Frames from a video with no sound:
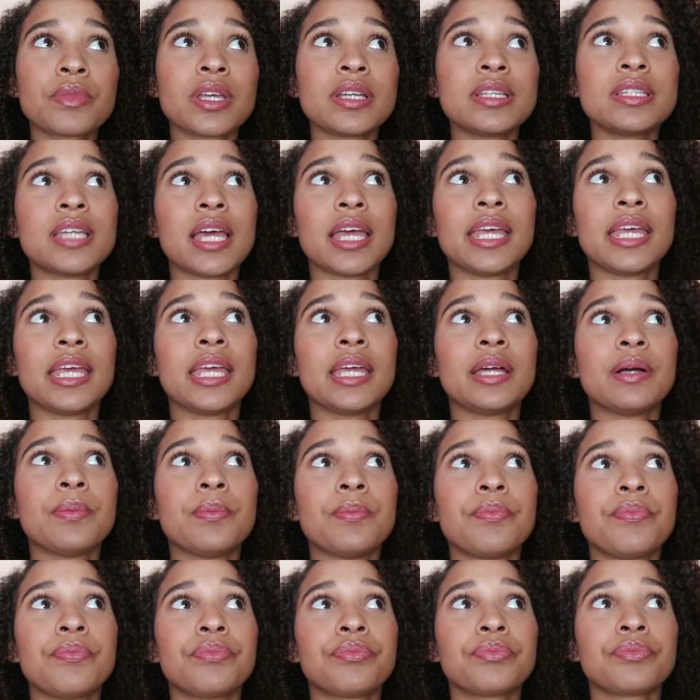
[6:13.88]
day.
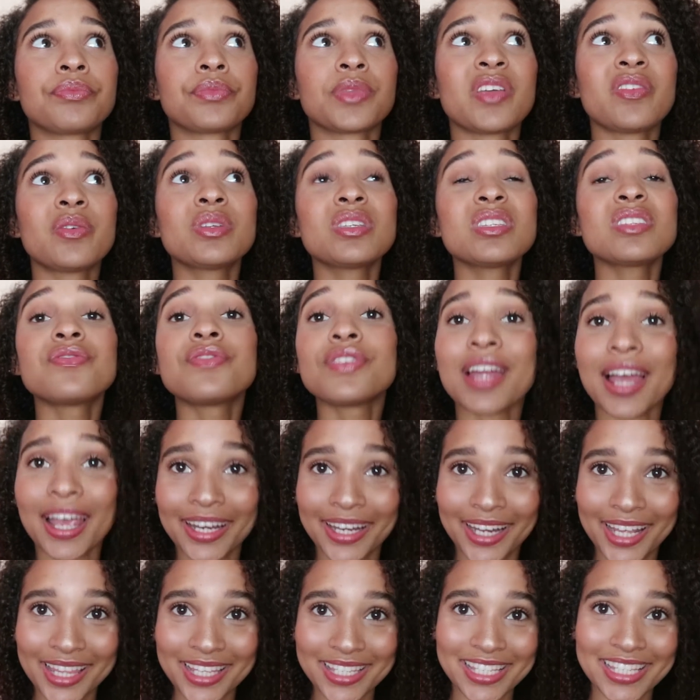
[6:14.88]
If it is
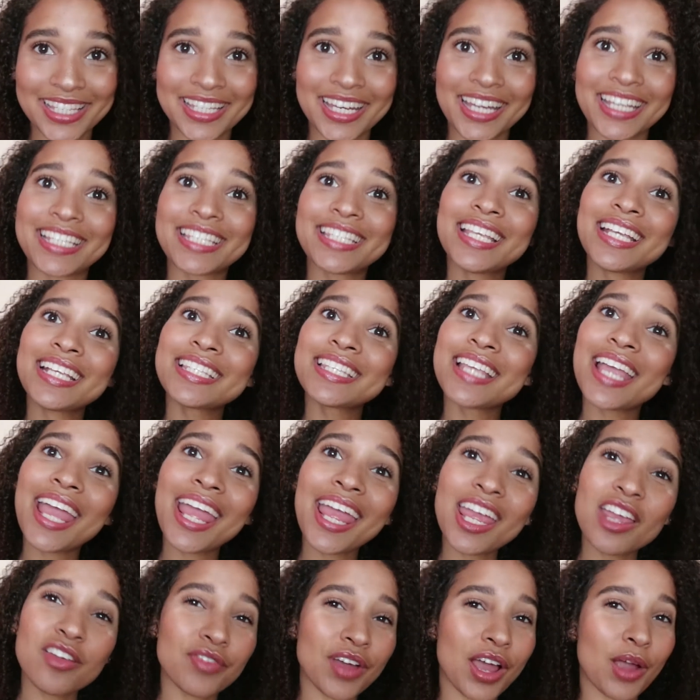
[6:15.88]
Friday, this is day six hair.
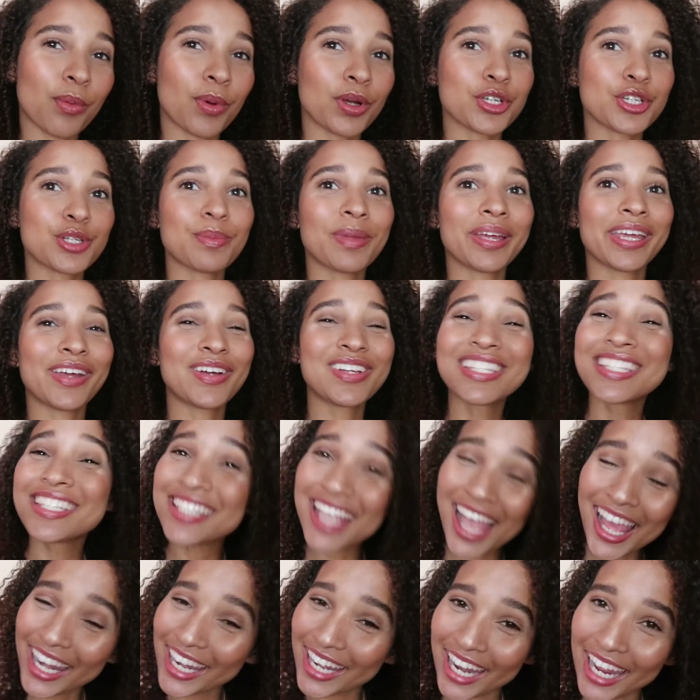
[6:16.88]
If I washed my hair on
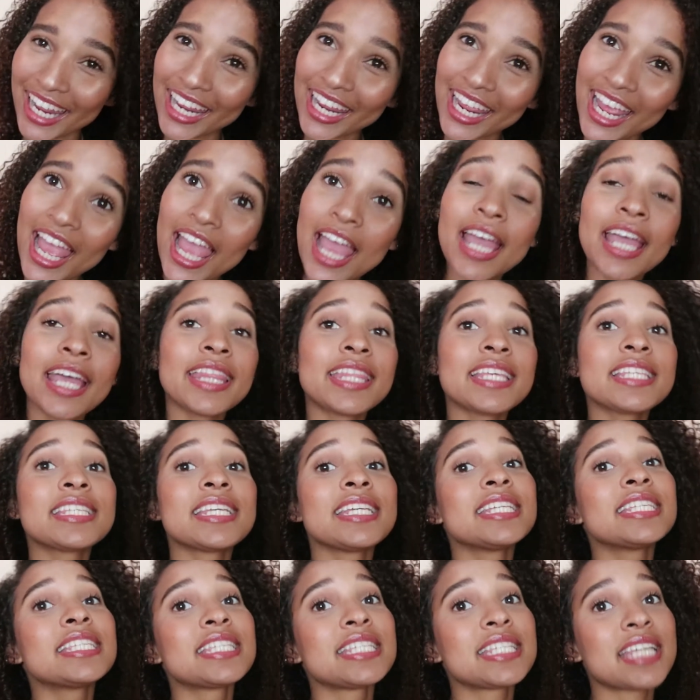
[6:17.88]
Saturday, this
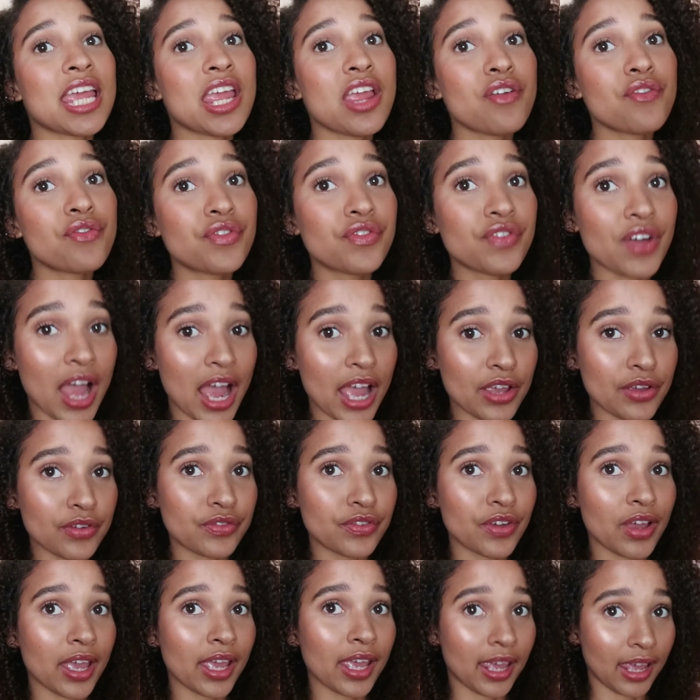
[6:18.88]
is day five
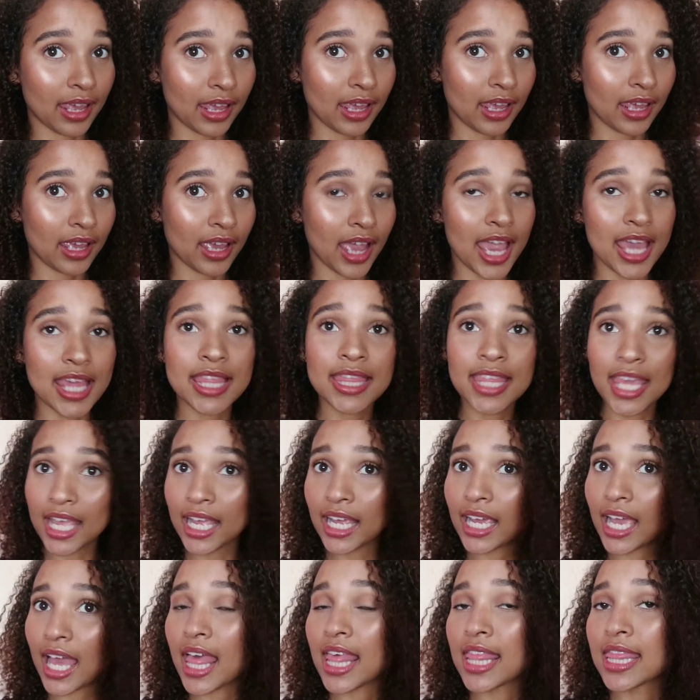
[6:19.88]
hair. I
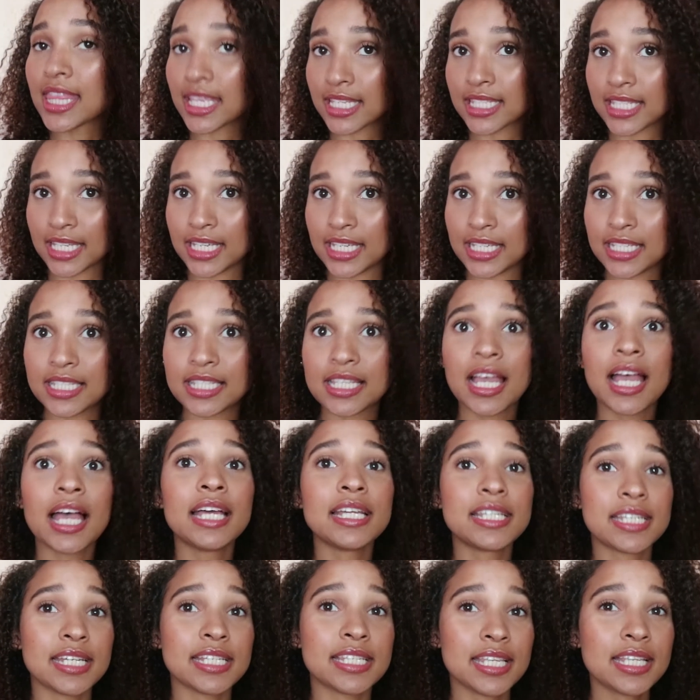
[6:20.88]
think this is
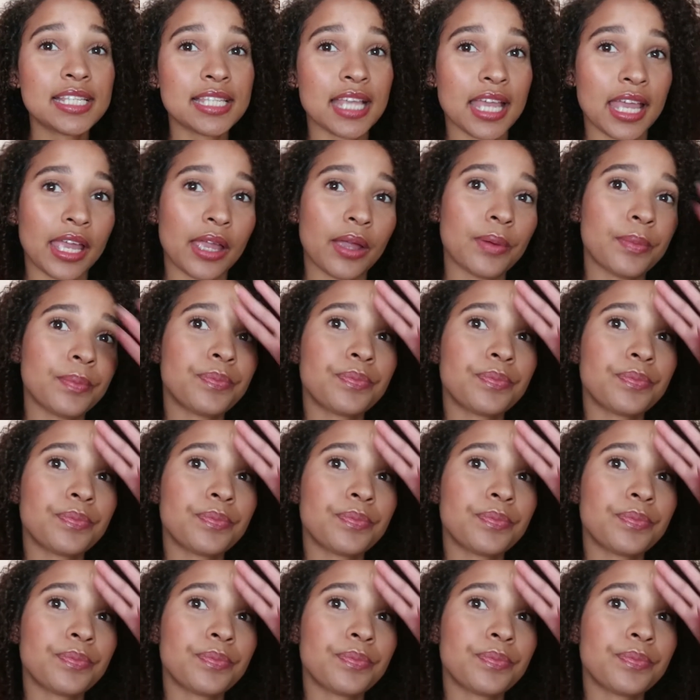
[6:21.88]
day six hair.